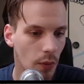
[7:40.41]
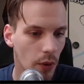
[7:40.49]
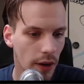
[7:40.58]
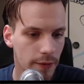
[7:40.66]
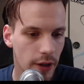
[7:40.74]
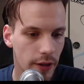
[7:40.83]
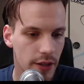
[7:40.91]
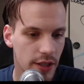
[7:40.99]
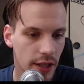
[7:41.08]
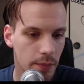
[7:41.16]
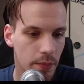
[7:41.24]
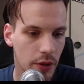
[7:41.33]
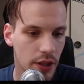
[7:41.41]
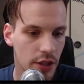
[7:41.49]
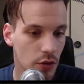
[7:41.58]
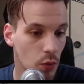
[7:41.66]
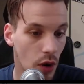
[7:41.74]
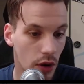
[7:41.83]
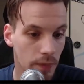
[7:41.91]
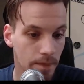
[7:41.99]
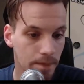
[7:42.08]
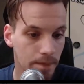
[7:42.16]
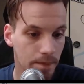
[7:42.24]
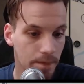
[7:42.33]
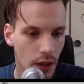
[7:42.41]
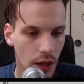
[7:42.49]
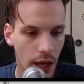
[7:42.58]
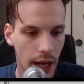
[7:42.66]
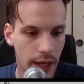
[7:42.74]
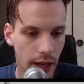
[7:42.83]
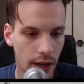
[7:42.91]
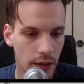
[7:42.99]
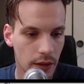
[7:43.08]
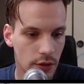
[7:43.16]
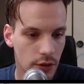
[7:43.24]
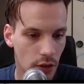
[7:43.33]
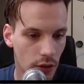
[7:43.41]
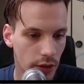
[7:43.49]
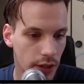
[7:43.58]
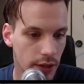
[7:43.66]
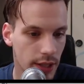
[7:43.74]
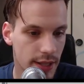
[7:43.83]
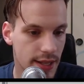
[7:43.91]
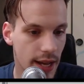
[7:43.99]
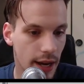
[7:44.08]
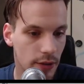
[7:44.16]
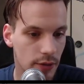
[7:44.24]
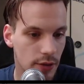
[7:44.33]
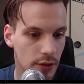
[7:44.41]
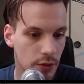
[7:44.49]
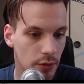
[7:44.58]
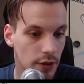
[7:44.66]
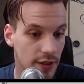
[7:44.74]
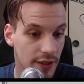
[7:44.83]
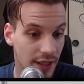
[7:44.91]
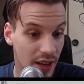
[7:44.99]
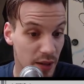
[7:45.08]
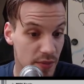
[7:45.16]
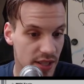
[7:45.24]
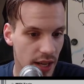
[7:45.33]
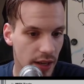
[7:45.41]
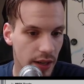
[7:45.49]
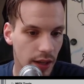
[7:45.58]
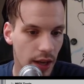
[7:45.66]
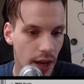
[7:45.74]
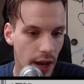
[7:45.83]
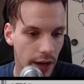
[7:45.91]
What I've done is I put this to 1, and then I turned this down to the time setting,